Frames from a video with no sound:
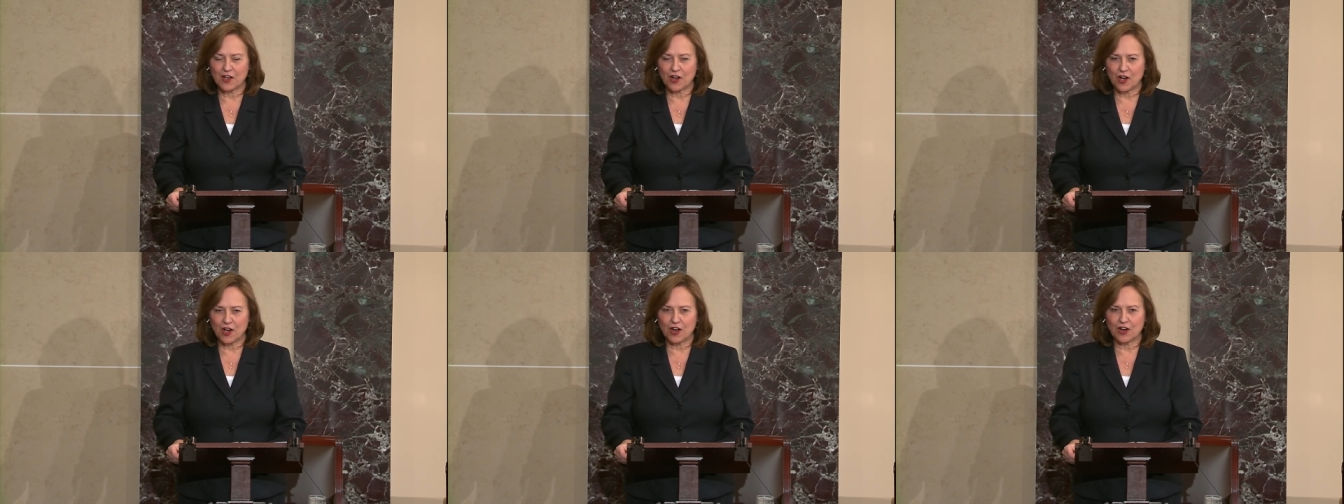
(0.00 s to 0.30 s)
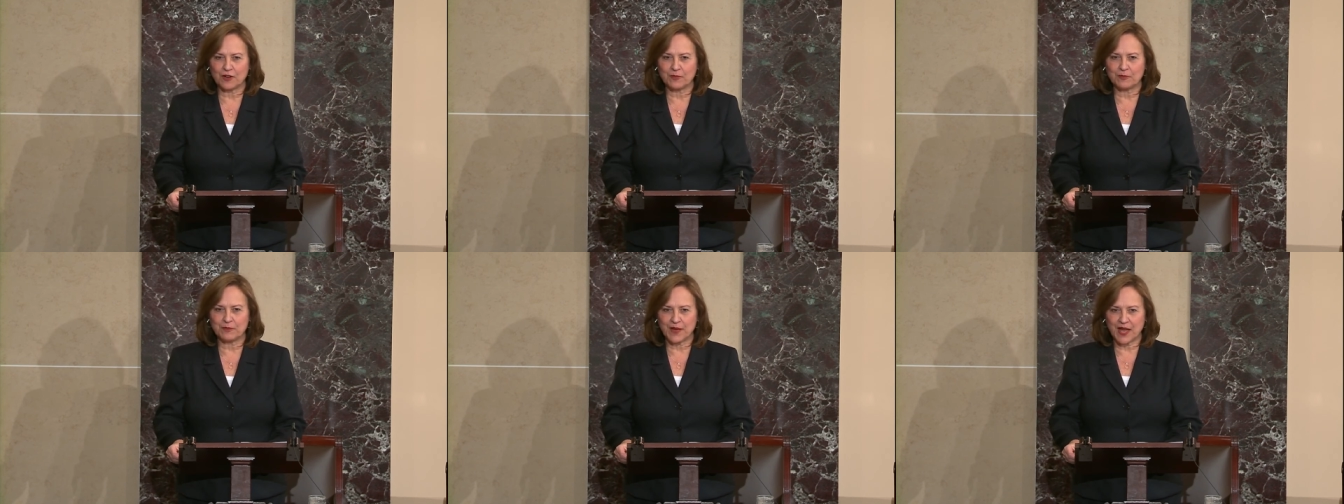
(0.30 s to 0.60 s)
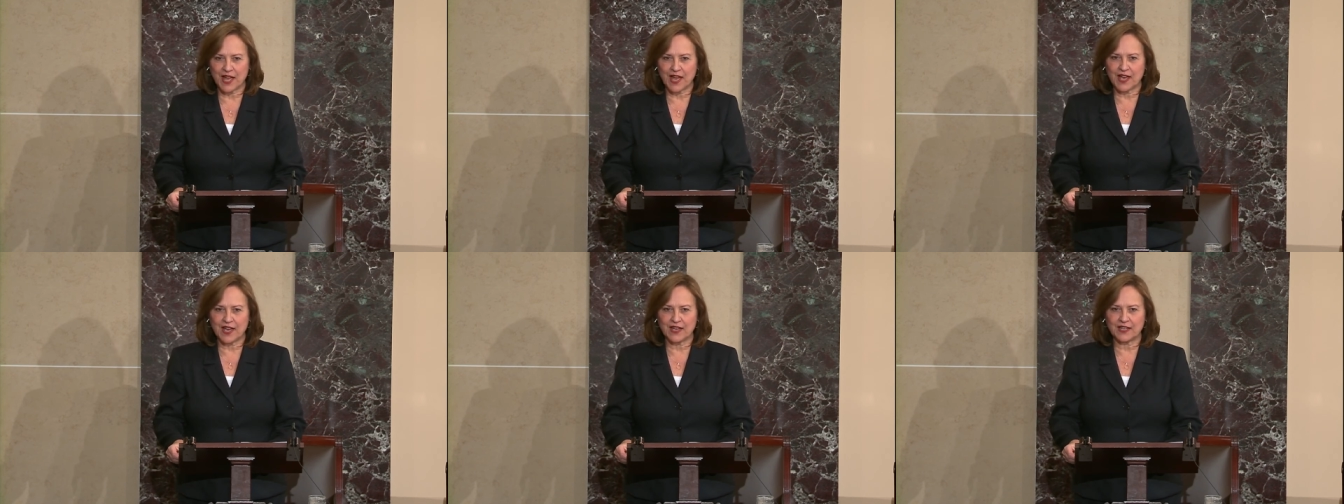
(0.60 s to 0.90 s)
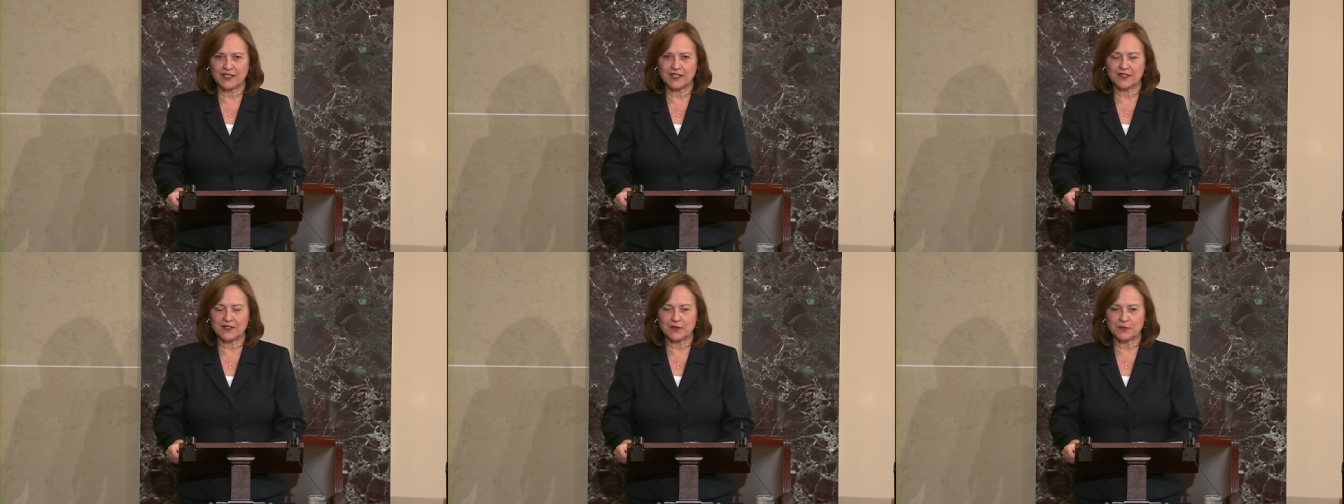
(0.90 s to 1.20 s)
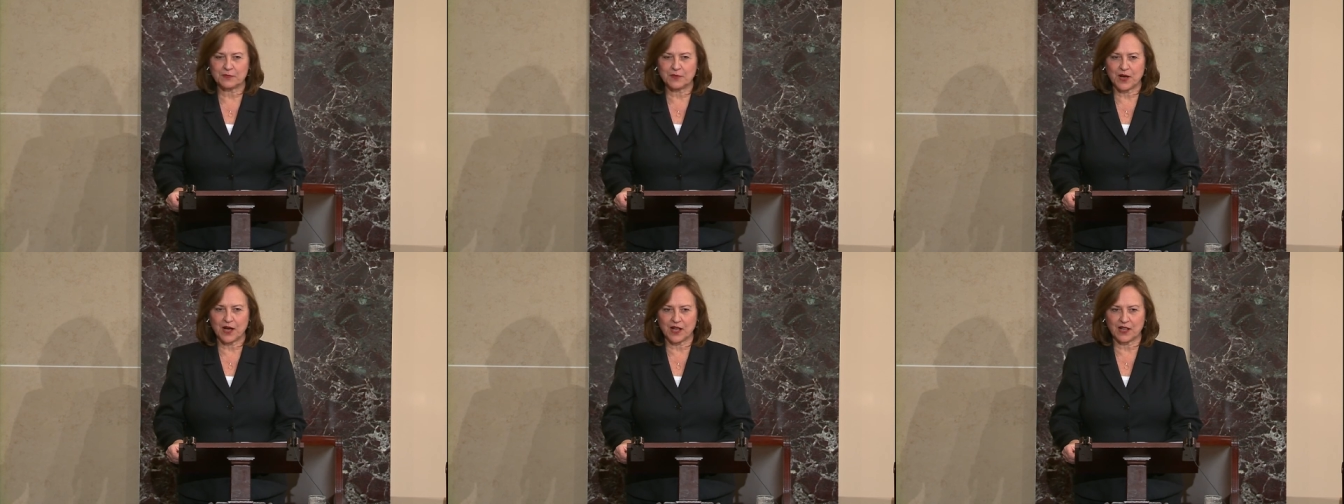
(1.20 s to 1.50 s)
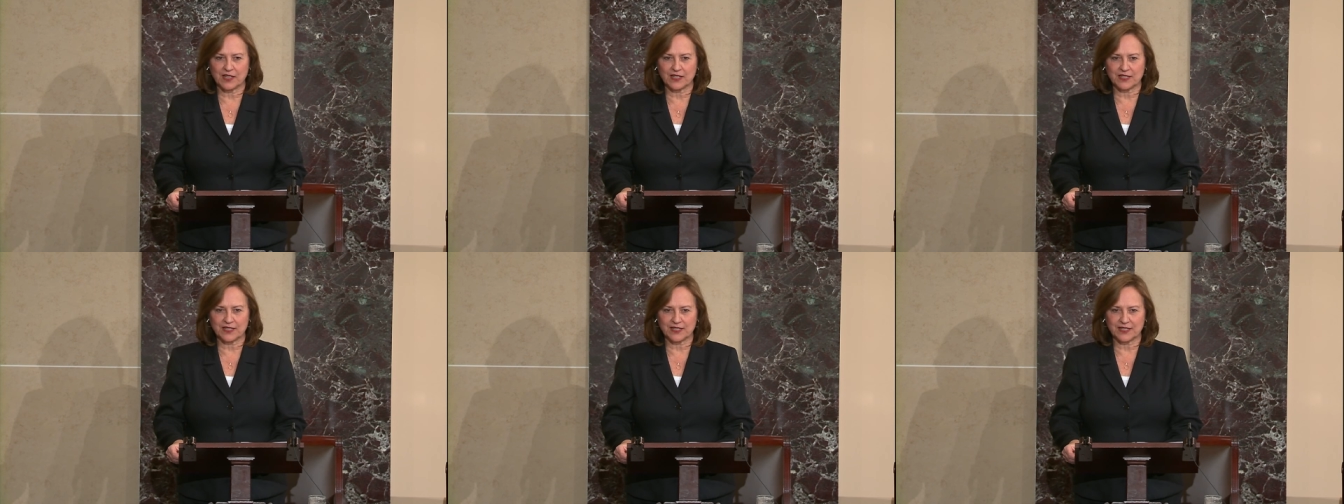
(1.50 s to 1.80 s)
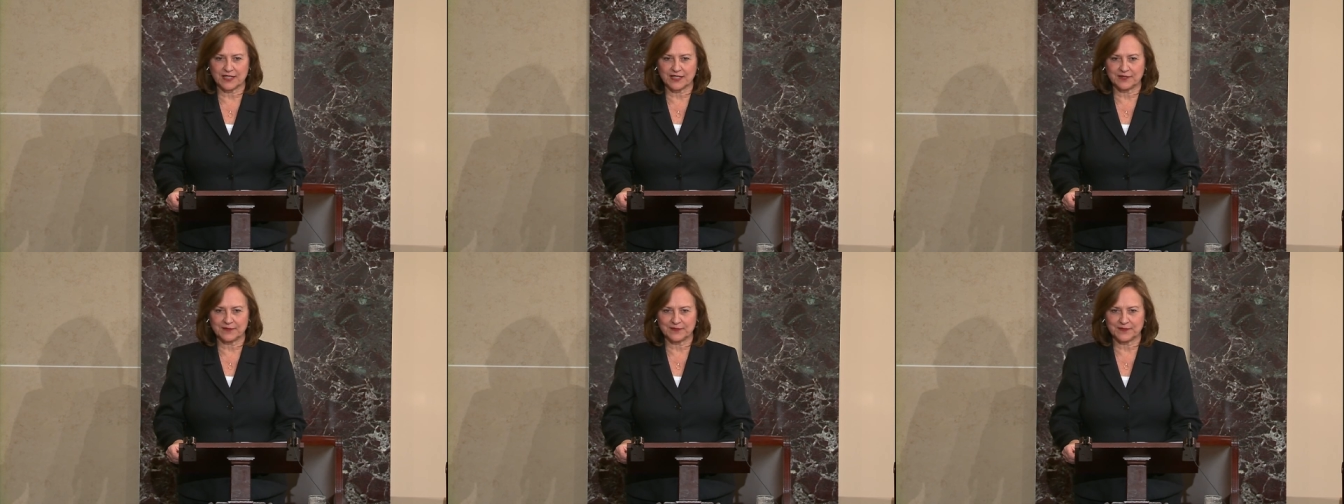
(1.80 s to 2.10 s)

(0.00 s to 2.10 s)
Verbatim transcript: are bad policy.